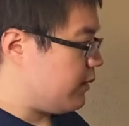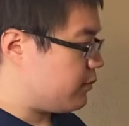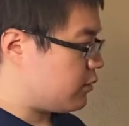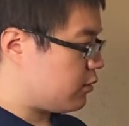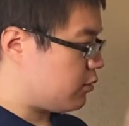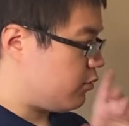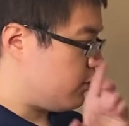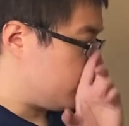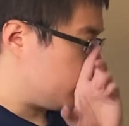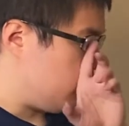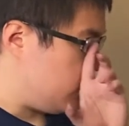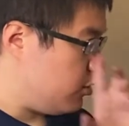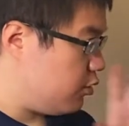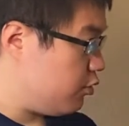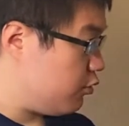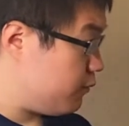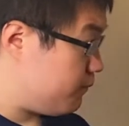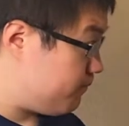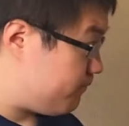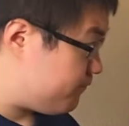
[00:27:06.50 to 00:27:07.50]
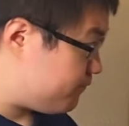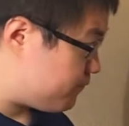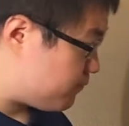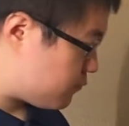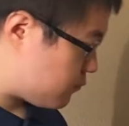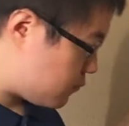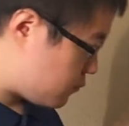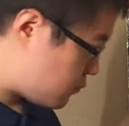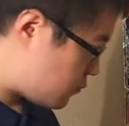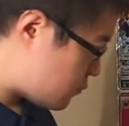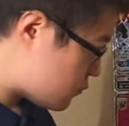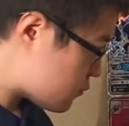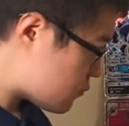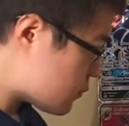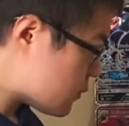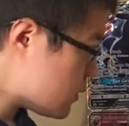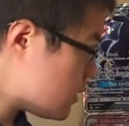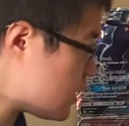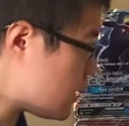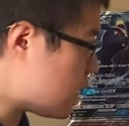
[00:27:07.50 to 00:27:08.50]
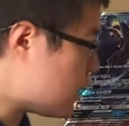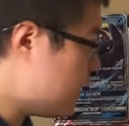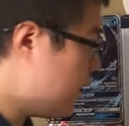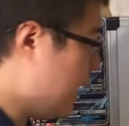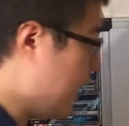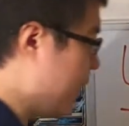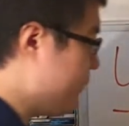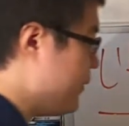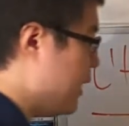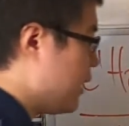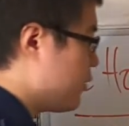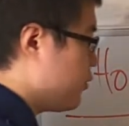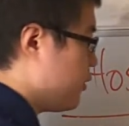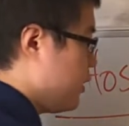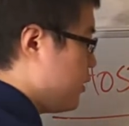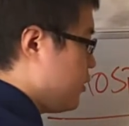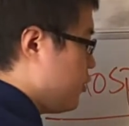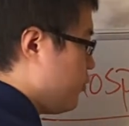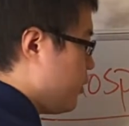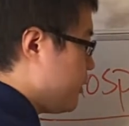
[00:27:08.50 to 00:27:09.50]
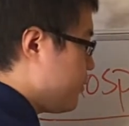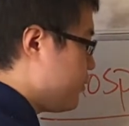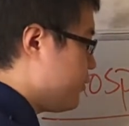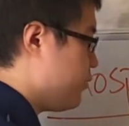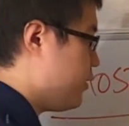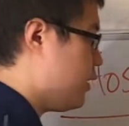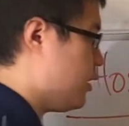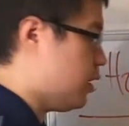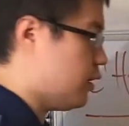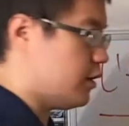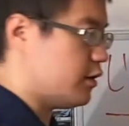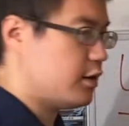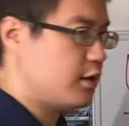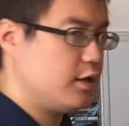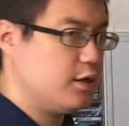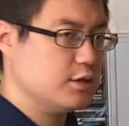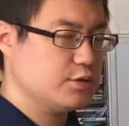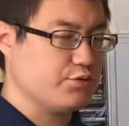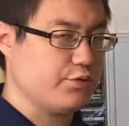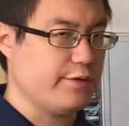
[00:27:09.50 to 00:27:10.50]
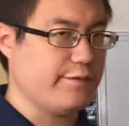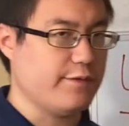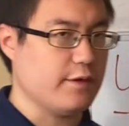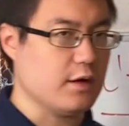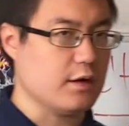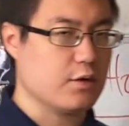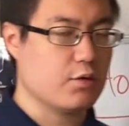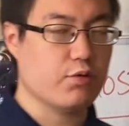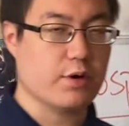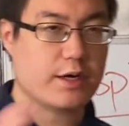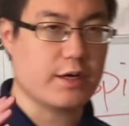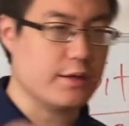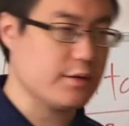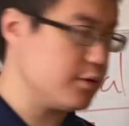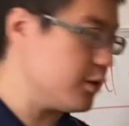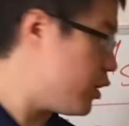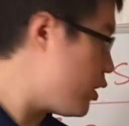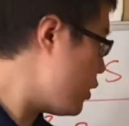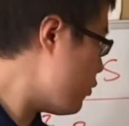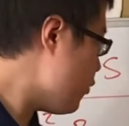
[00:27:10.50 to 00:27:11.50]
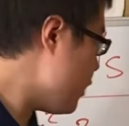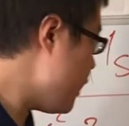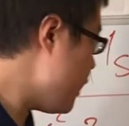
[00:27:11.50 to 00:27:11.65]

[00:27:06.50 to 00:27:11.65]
I'm going to do. I'm not going to do it the quick and dirty